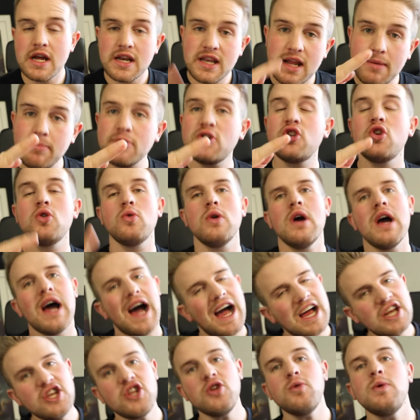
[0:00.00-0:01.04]
Number two,
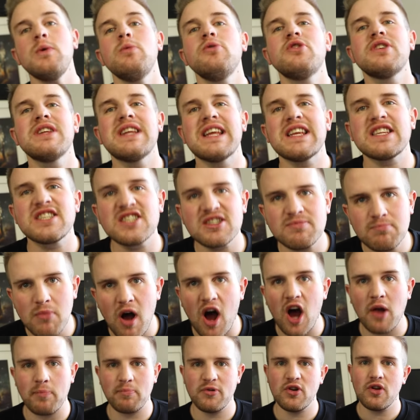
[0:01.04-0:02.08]
I knew he was gonna be
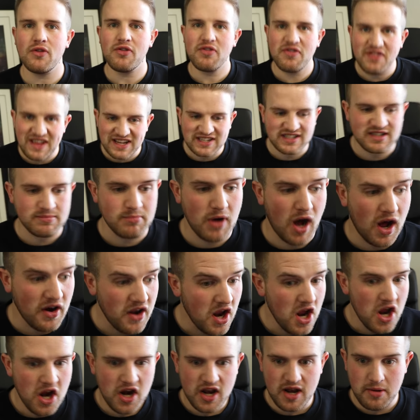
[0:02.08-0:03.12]
smart, but not this
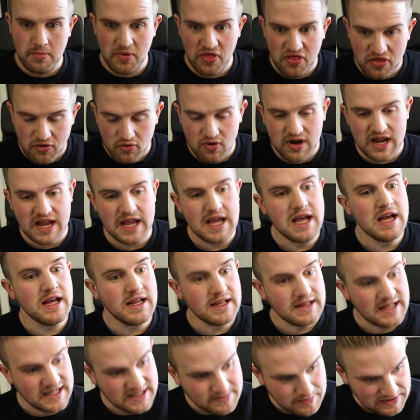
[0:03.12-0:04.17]
smart. Number three,
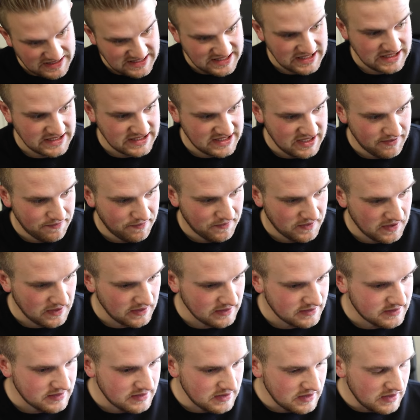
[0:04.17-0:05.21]
this makes things
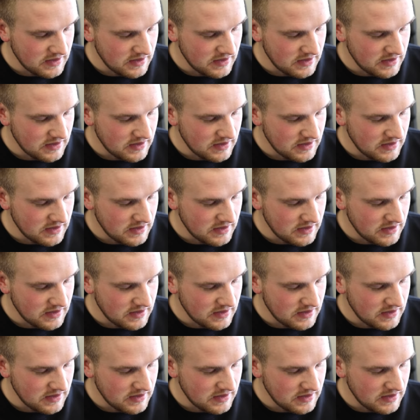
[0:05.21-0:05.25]
difficult.